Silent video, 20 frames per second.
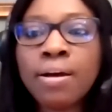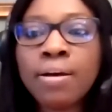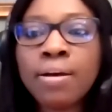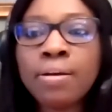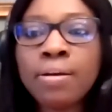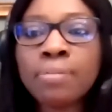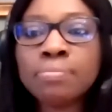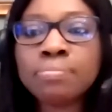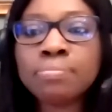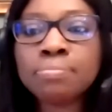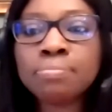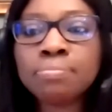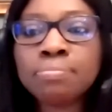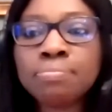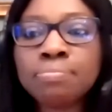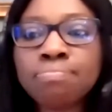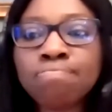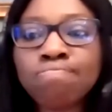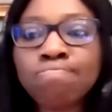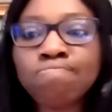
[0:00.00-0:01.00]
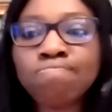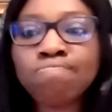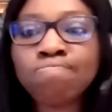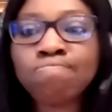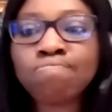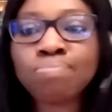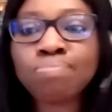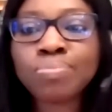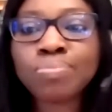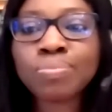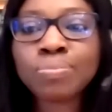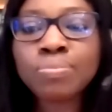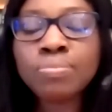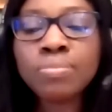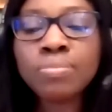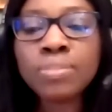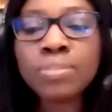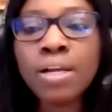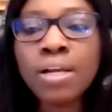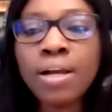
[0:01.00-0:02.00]

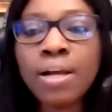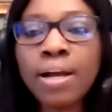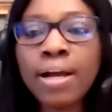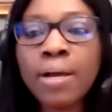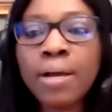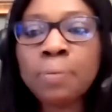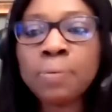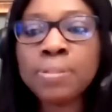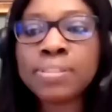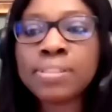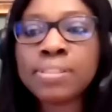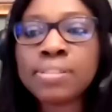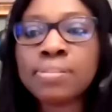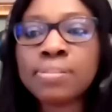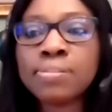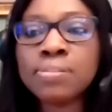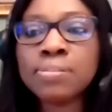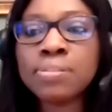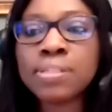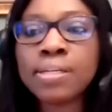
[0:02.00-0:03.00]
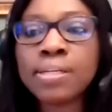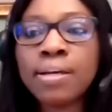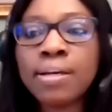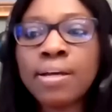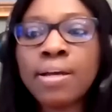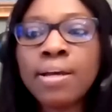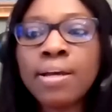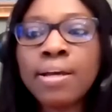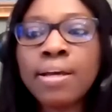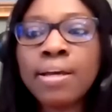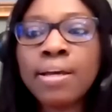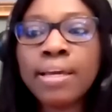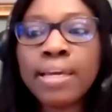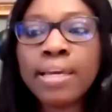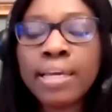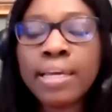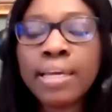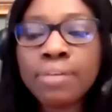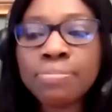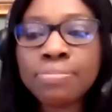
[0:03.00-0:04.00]
I want to look
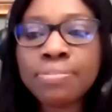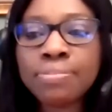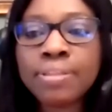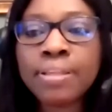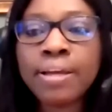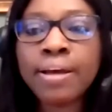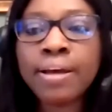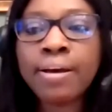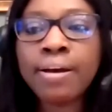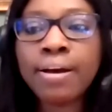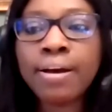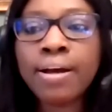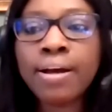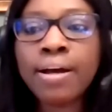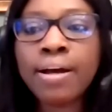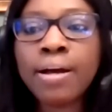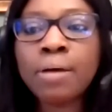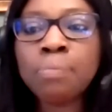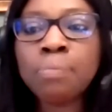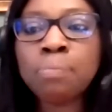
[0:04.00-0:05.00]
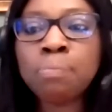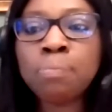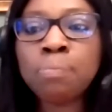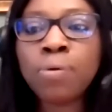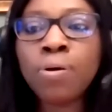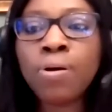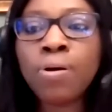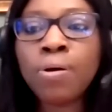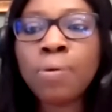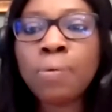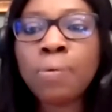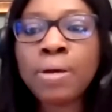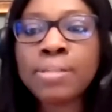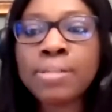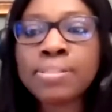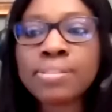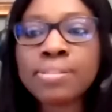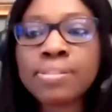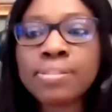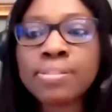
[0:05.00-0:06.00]
if there are more
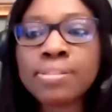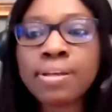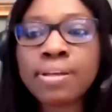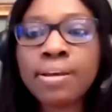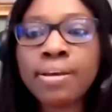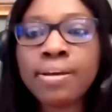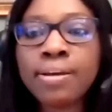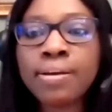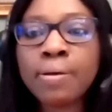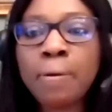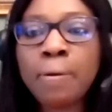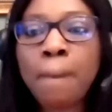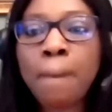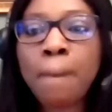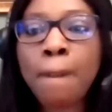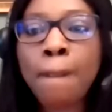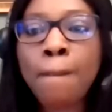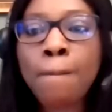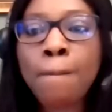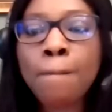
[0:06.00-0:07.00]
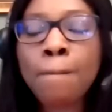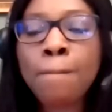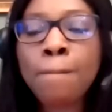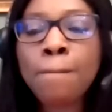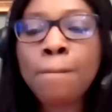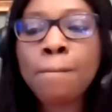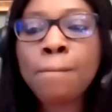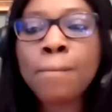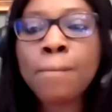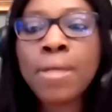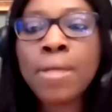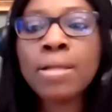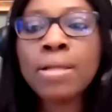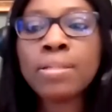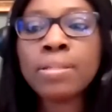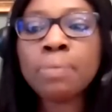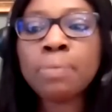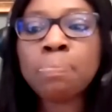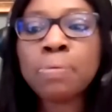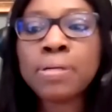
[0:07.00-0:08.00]
questions here.
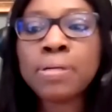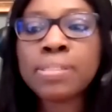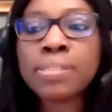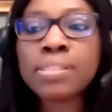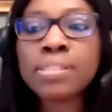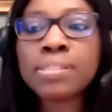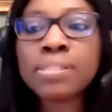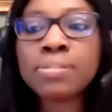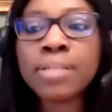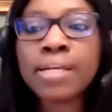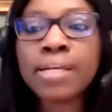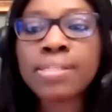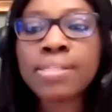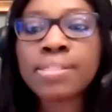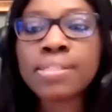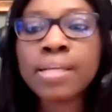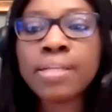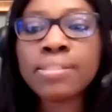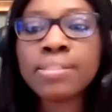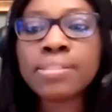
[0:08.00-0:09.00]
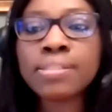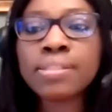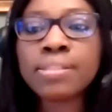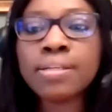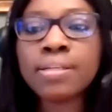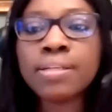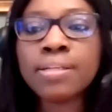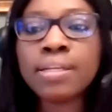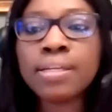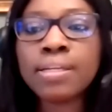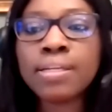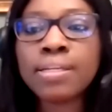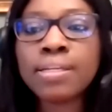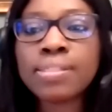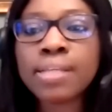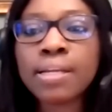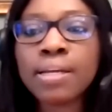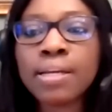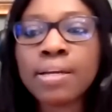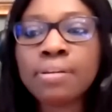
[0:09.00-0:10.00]
The person that sent the link
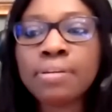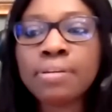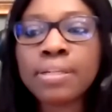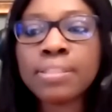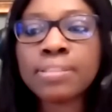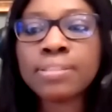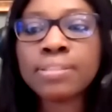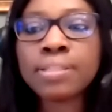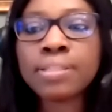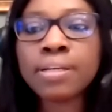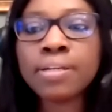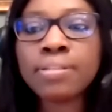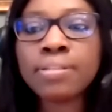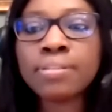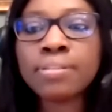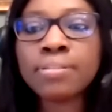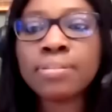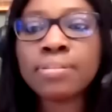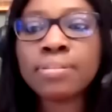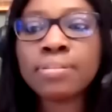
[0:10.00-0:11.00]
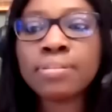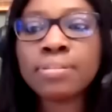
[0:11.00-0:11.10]
is an accredited.